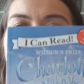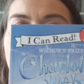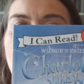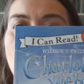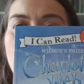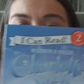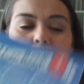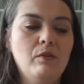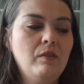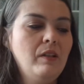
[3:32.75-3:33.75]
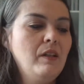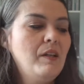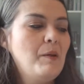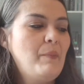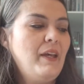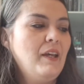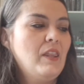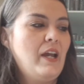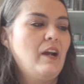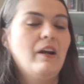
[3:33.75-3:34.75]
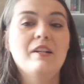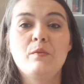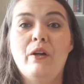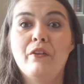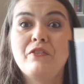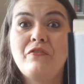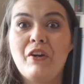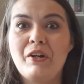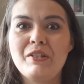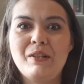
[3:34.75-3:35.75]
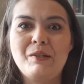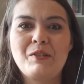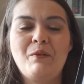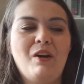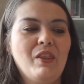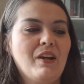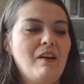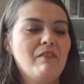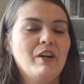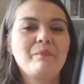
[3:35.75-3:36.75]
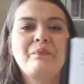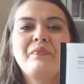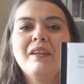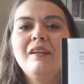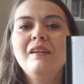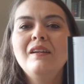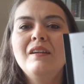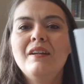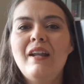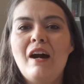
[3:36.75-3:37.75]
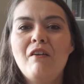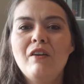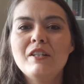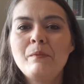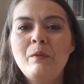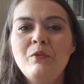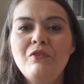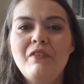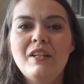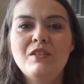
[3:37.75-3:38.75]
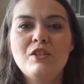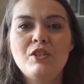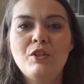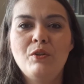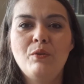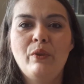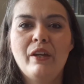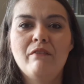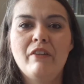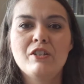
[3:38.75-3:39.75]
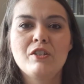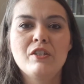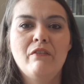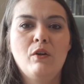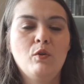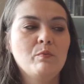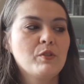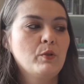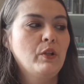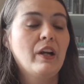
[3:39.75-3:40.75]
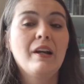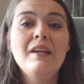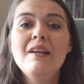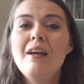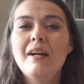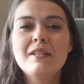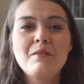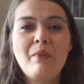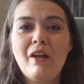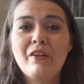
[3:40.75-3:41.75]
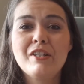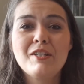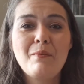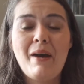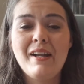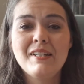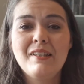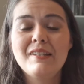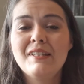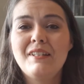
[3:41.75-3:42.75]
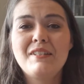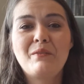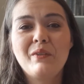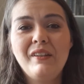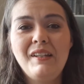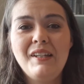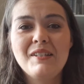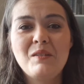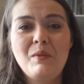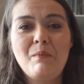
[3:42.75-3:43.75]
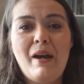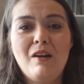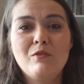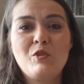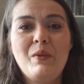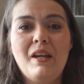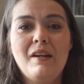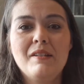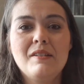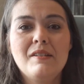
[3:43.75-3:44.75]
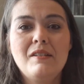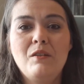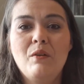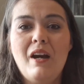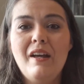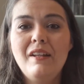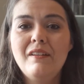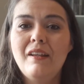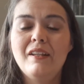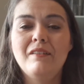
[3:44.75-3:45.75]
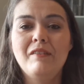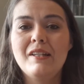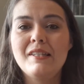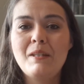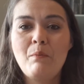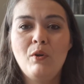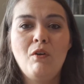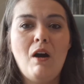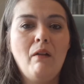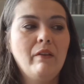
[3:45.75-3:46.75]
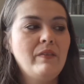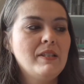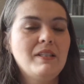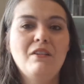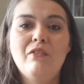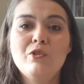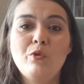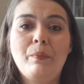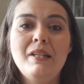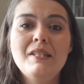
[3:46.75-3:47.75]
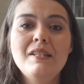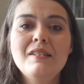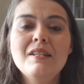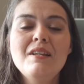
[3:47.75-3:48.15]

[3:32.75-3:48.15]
Cute little pig there, as well as Fern is also on the cover. Now, as we move into the Confessions of a Homeschooler, I didn't bother to bind this. It doesn't really need to be bound because you cut and assemble all of these individual pieces.